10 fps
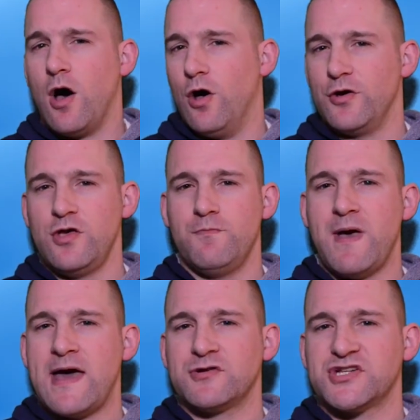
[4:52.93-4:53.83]
All you
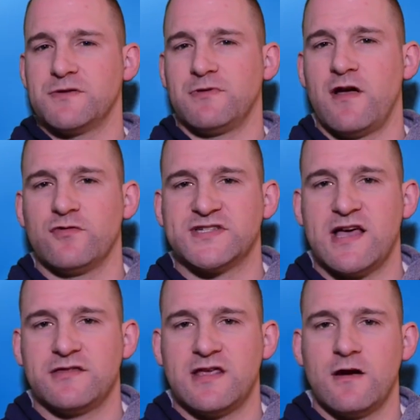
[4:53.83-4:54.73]
battleship lovers
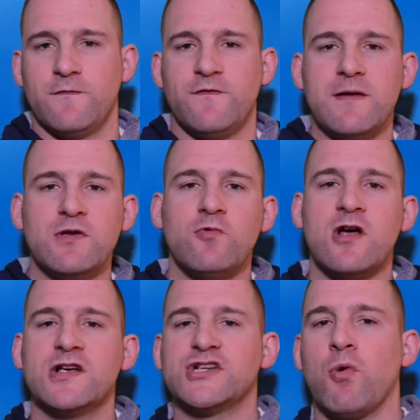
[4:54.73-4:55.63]
out there,
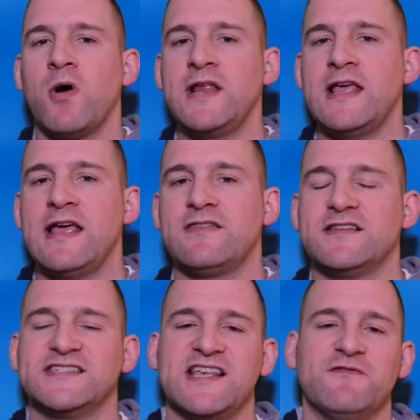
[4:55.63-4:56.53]
February 28th
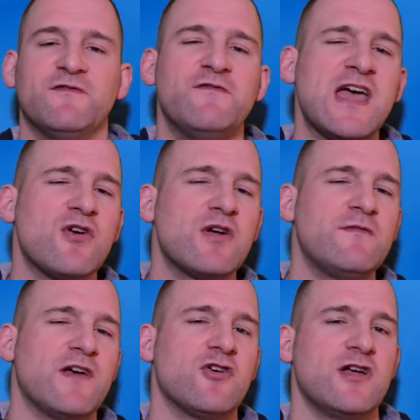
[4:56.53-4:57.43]
is a very,
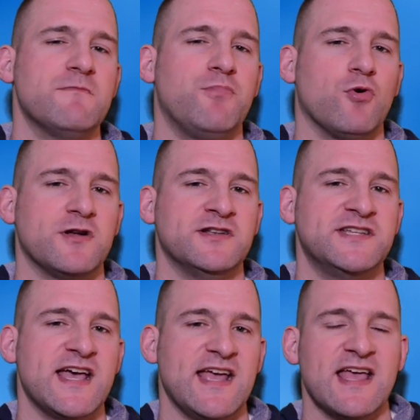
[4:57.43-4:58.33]
very important
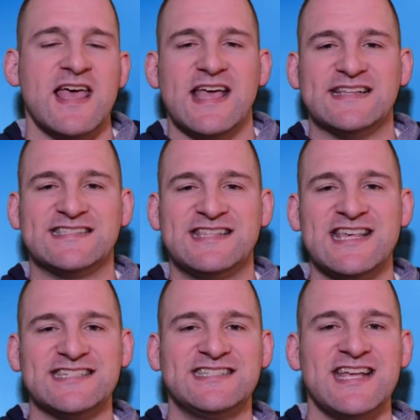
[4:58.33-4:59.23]
day. It's
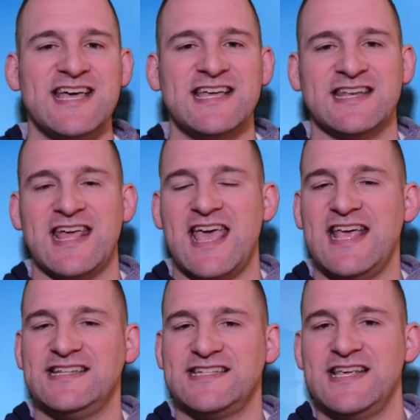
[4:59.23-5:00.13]
this day in
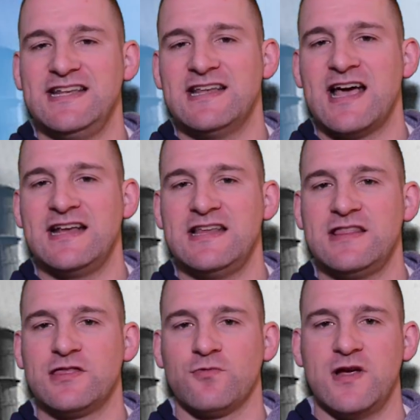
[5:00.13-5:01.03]

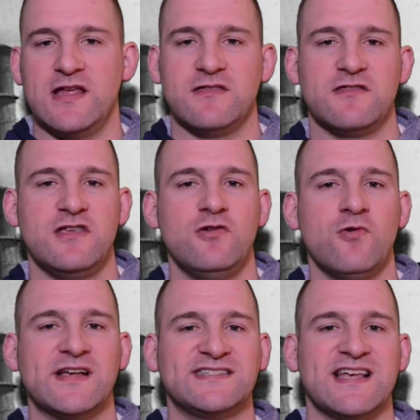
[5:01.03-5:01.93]
1893 that the
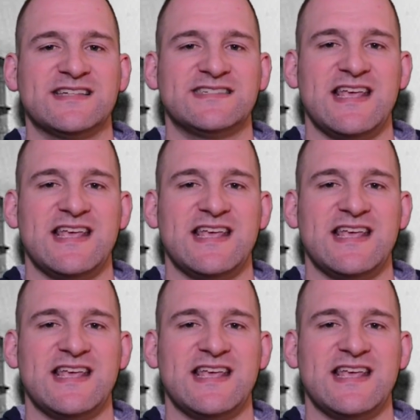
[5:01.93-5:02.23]
USS